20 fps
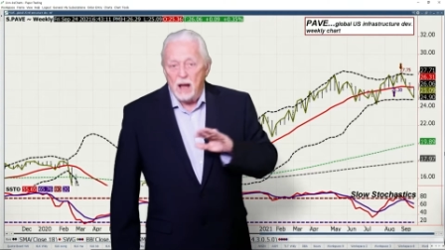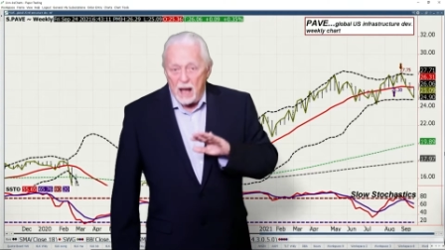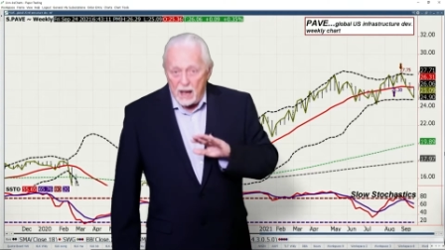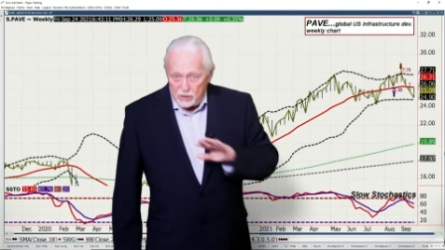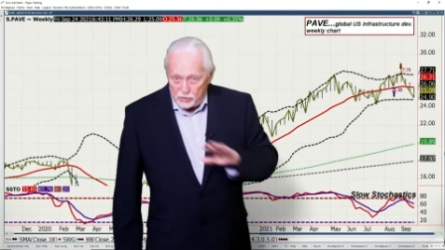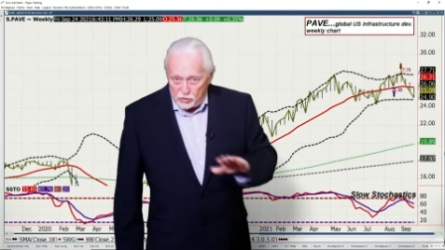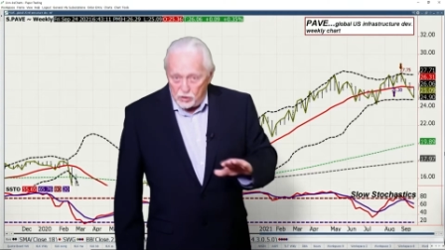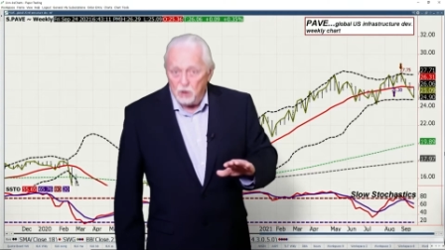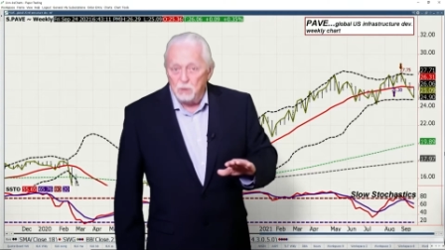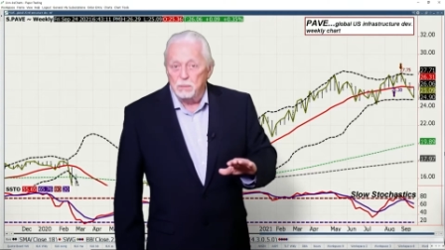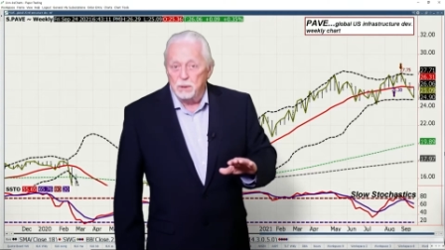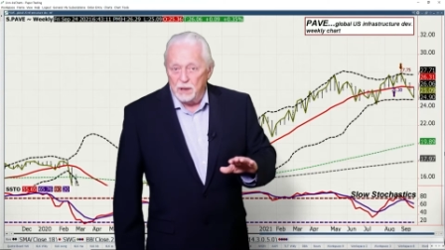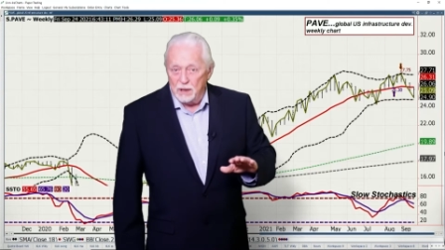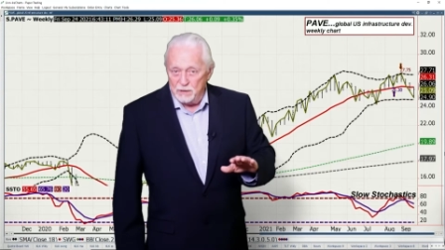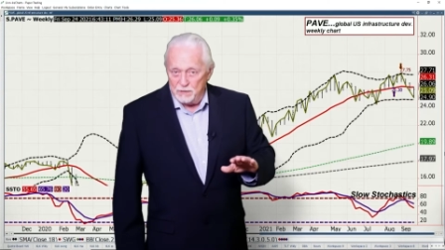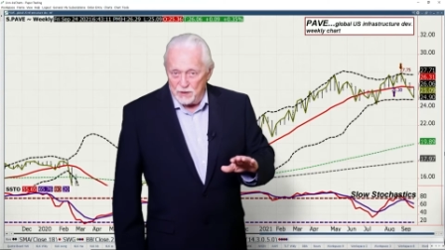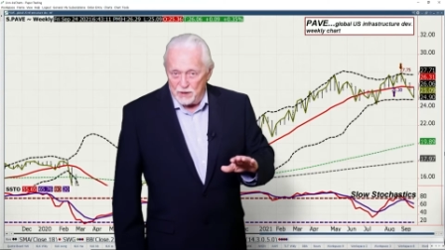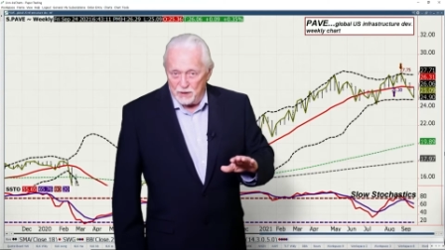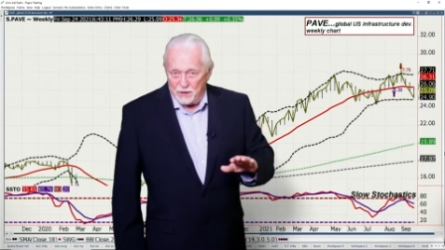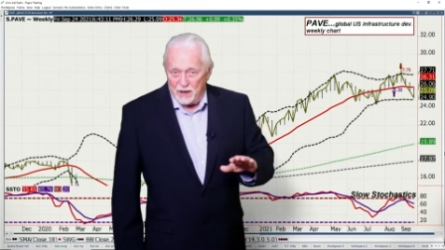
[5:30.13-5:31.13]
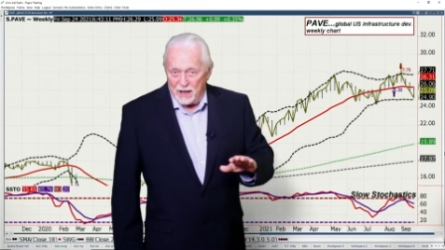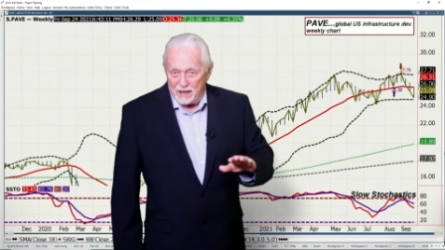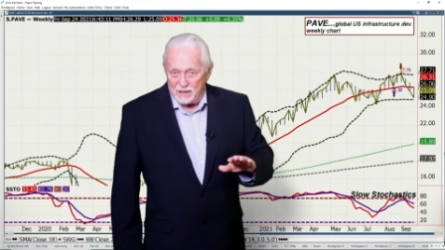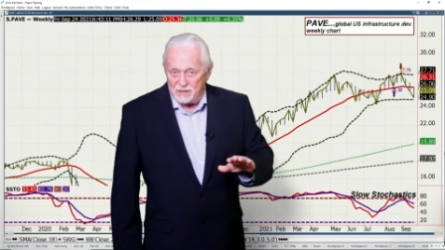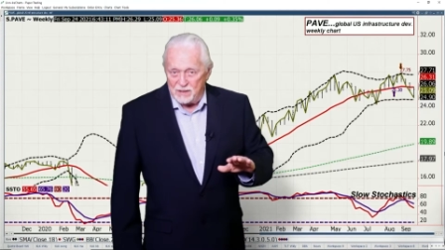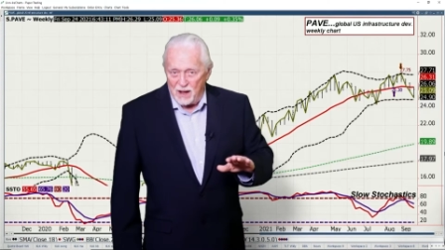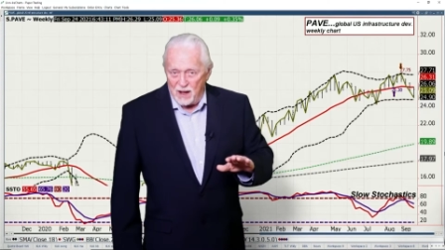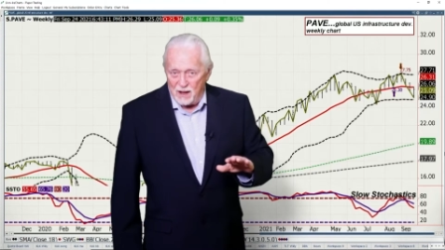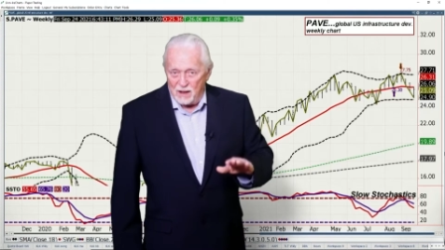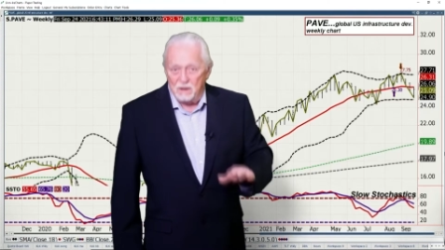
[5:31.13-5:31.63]
I still believe it'll
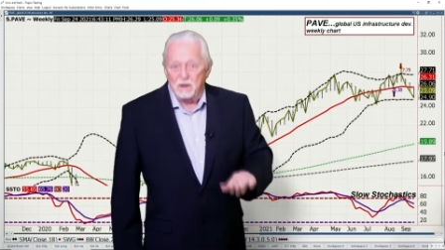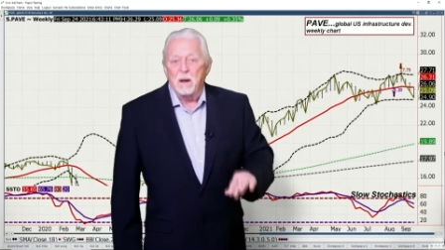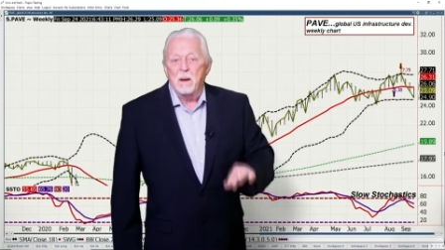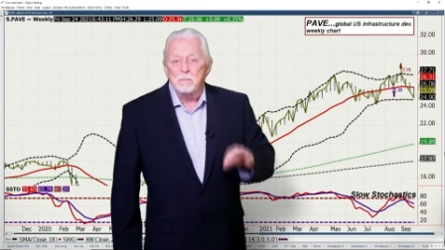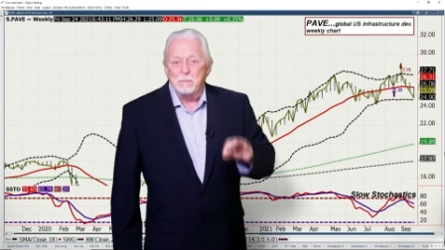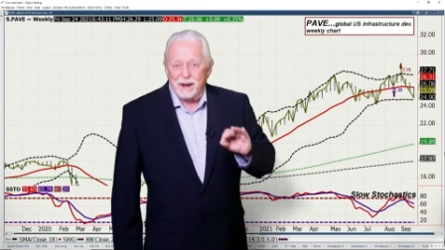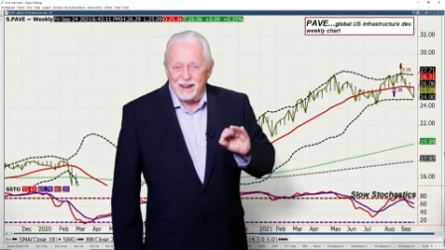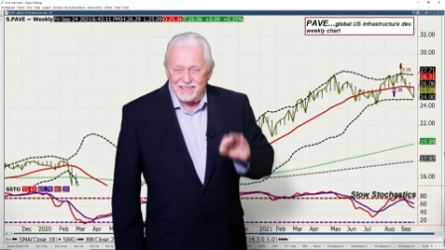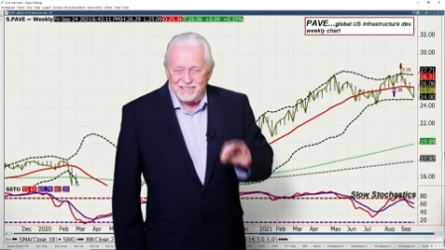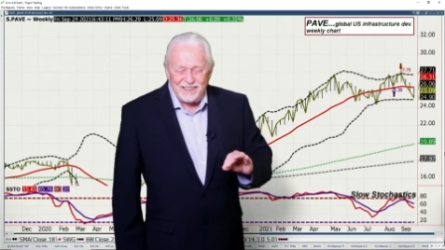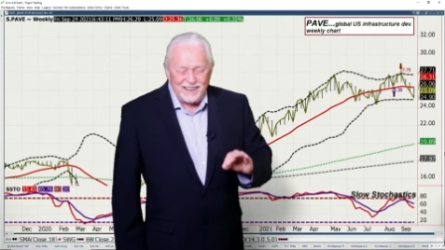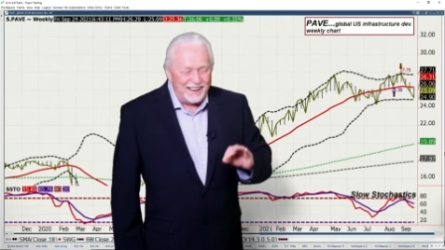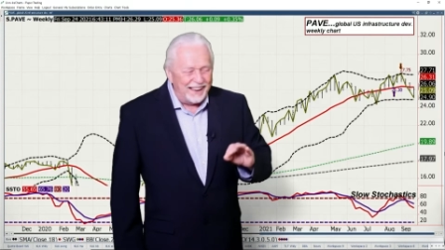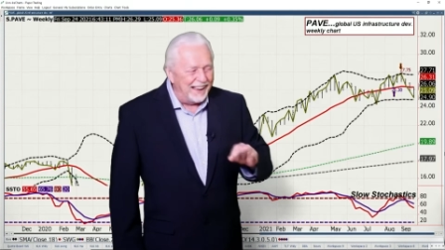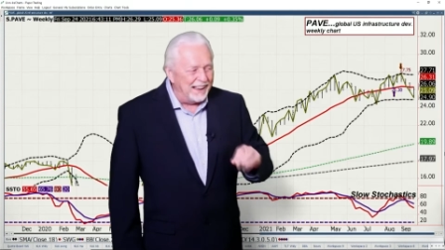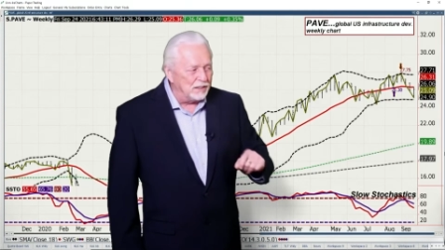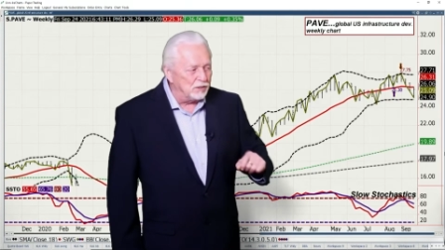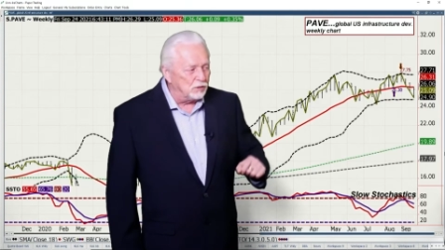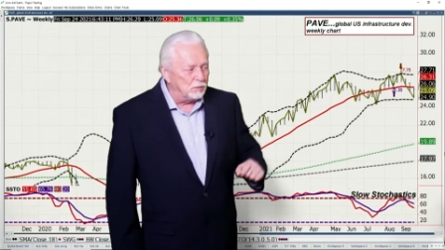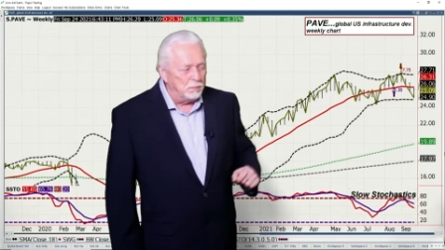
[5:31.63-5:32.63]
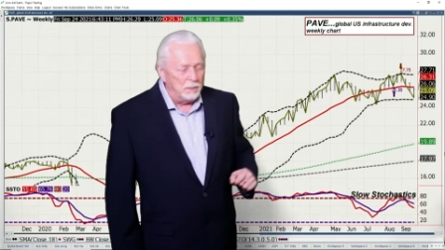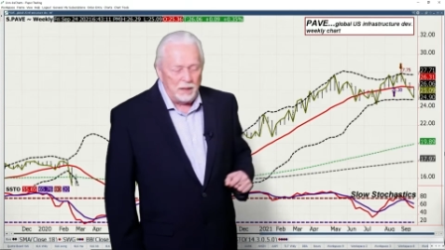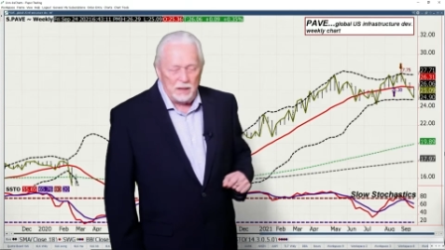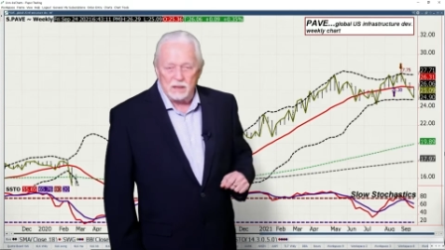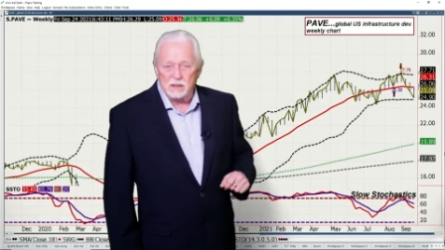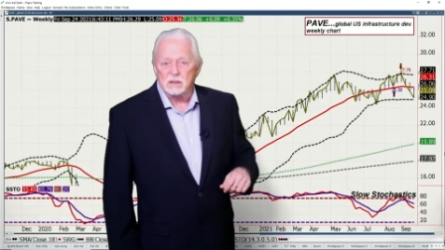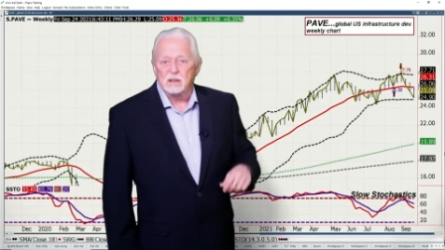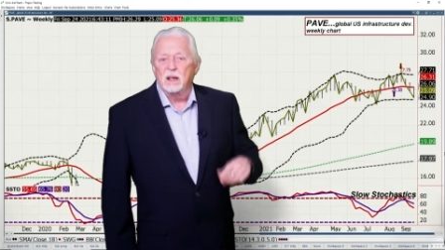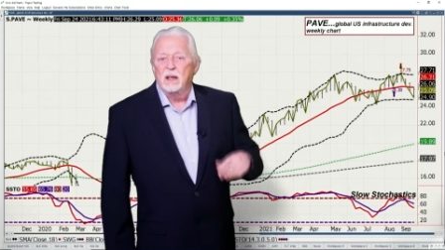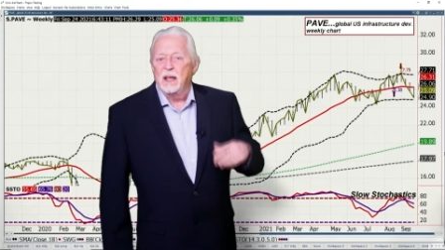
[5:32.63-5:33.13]
get done, but at the last
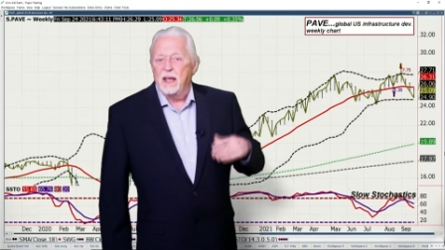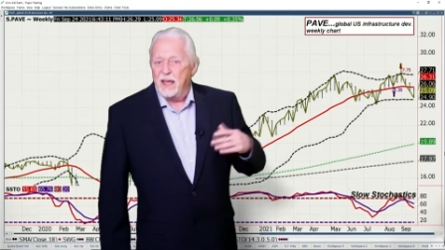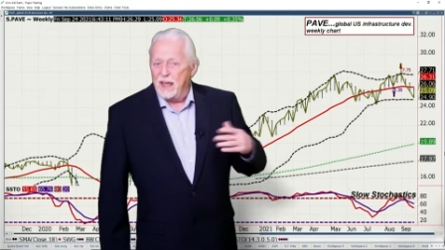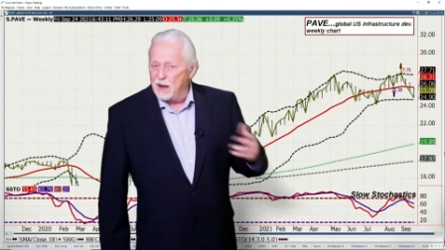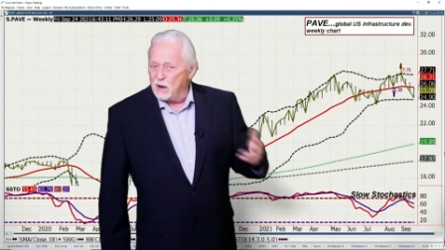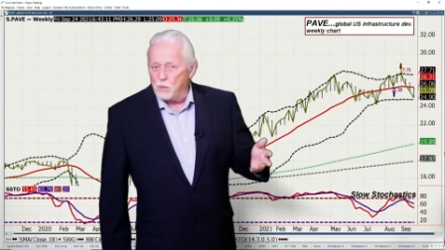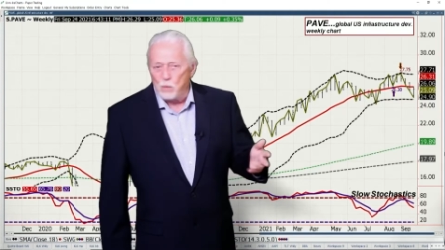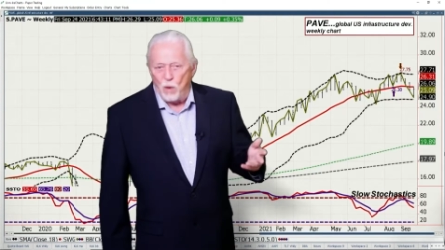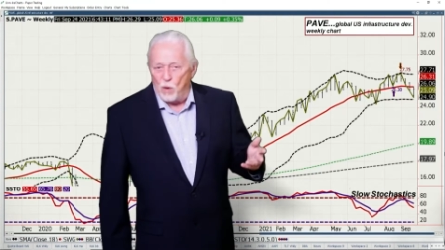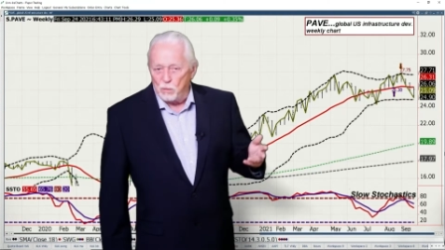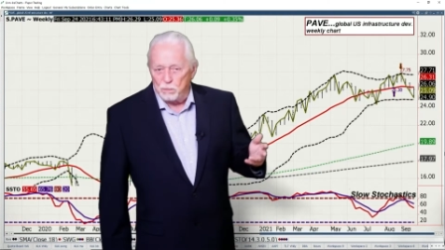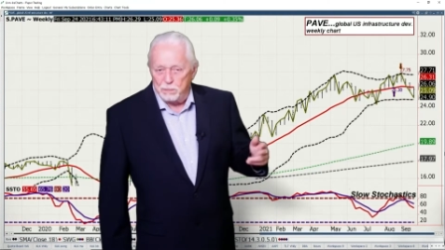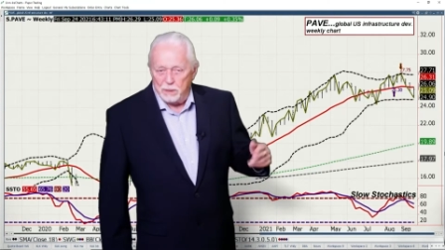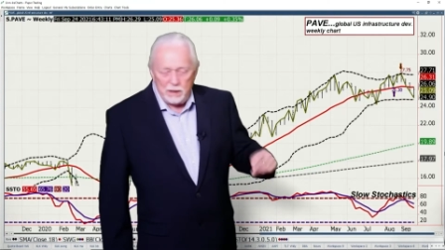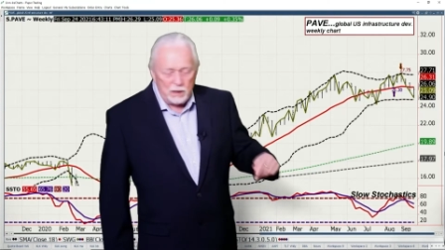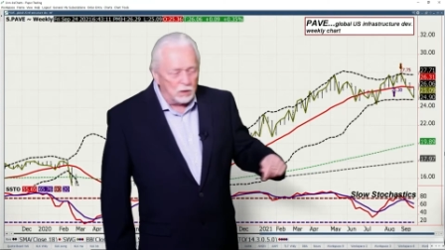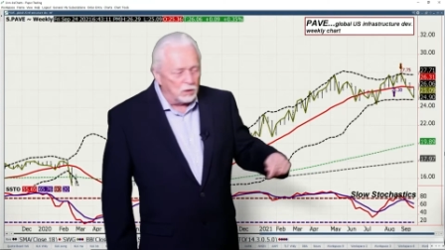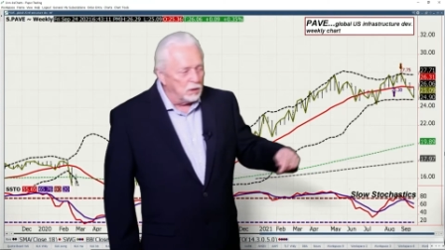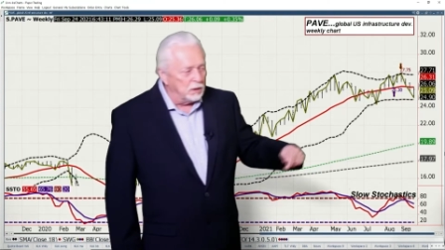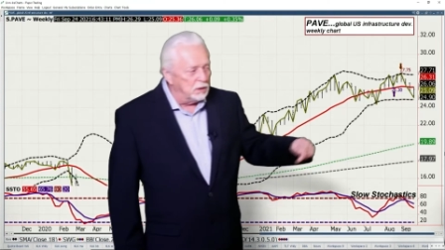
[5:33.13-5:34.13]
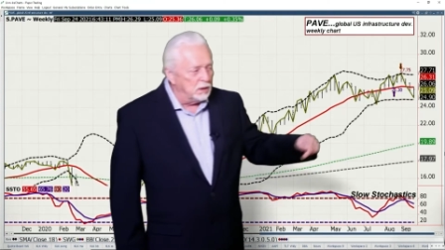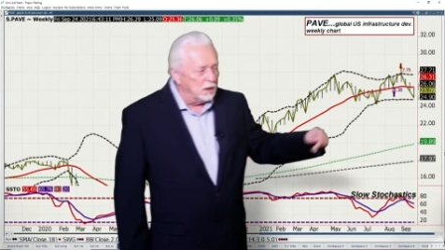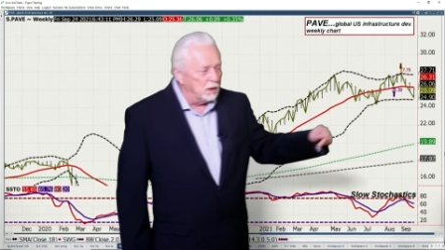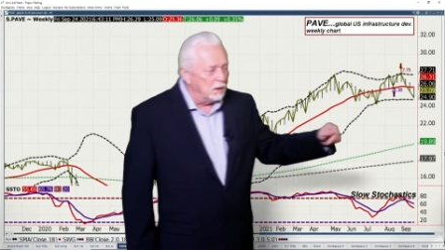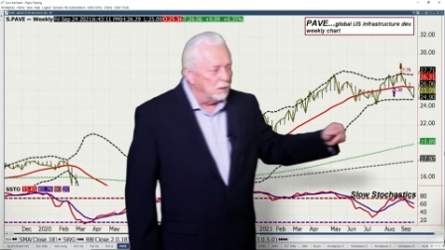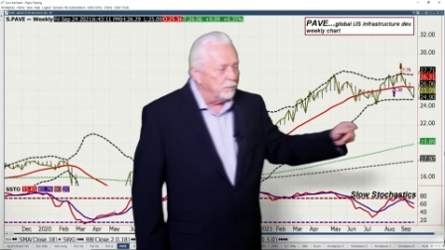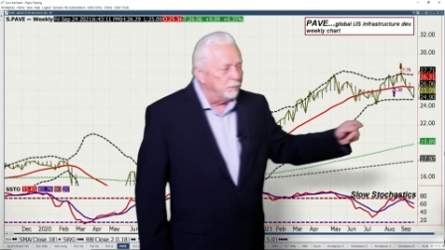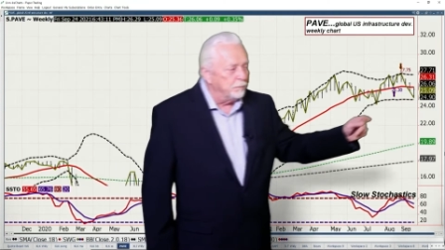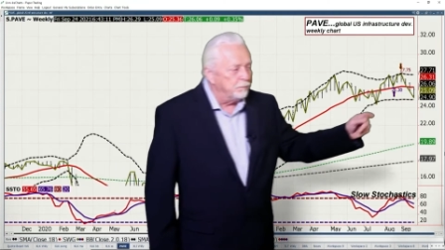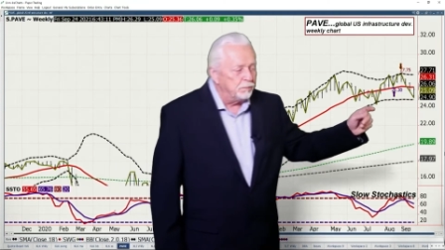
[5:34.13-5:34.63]
minute, and it won't be a good
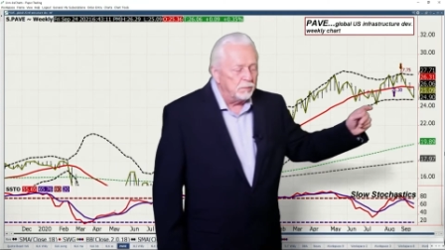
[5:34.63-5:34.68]
deal.